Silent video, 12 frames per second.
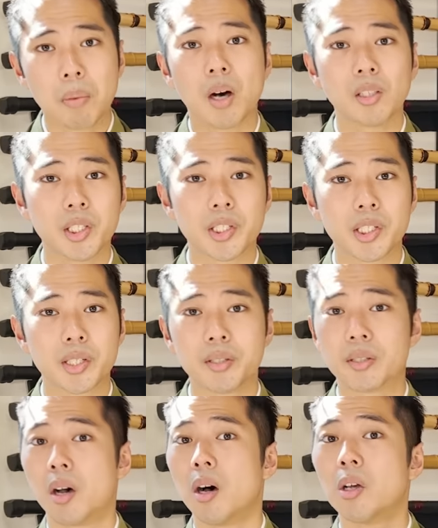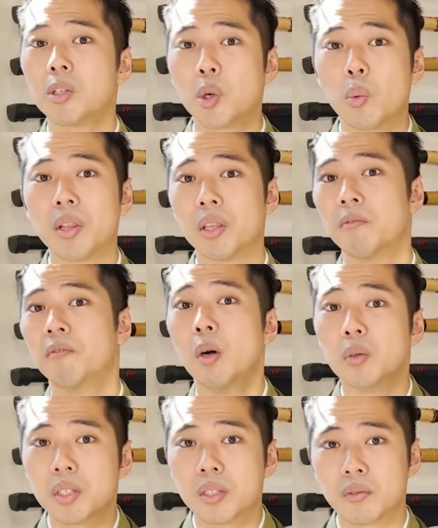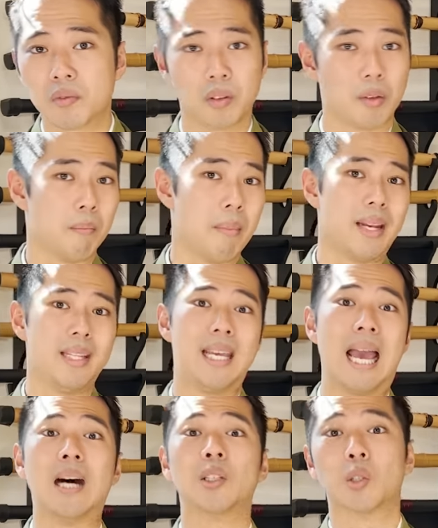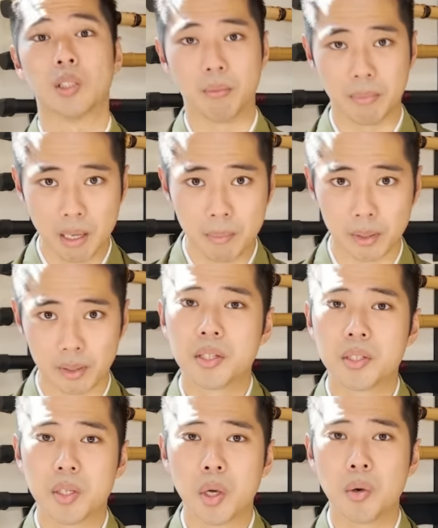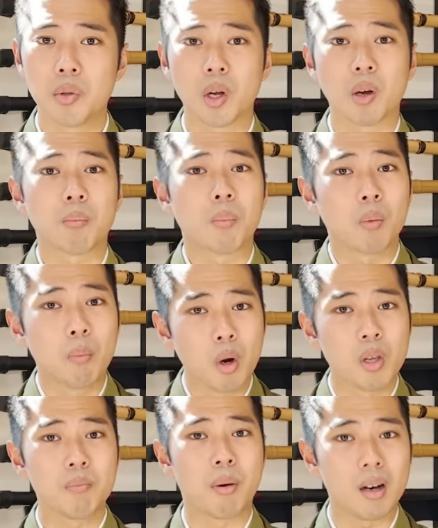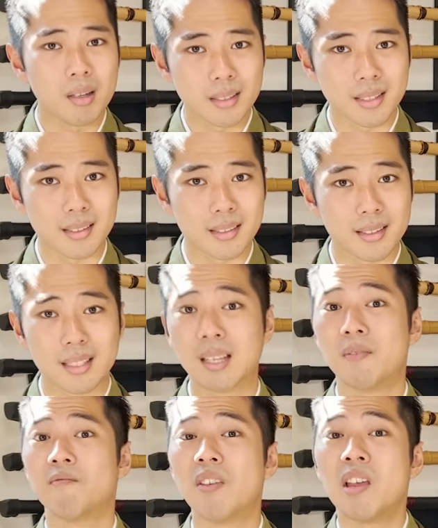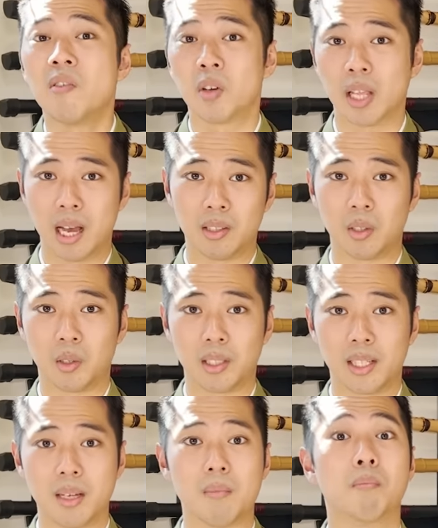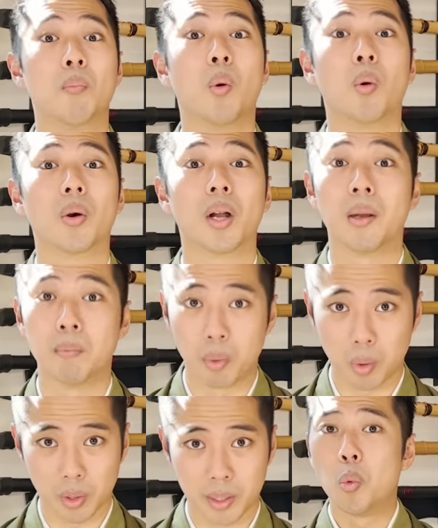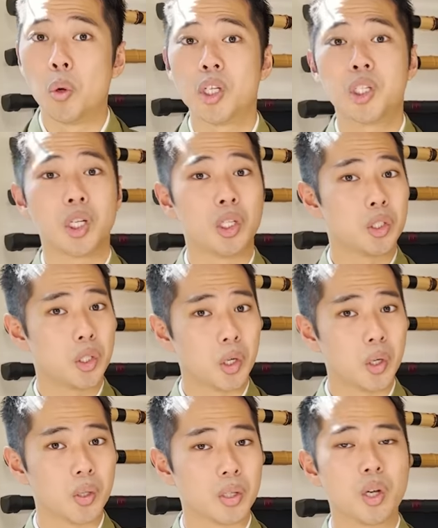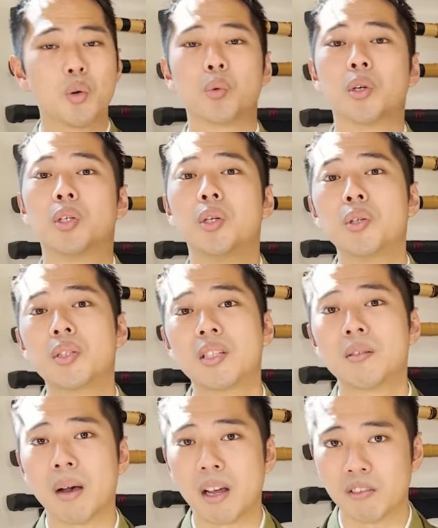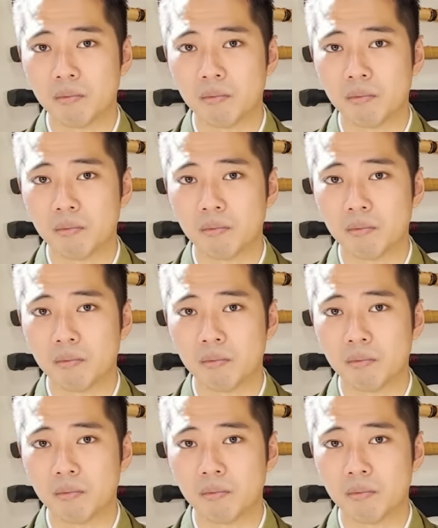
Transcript: Politicians also want the votes from the many elderly people, so they're promoting policies that favor the elderly more and more, which in turn reduces the amount of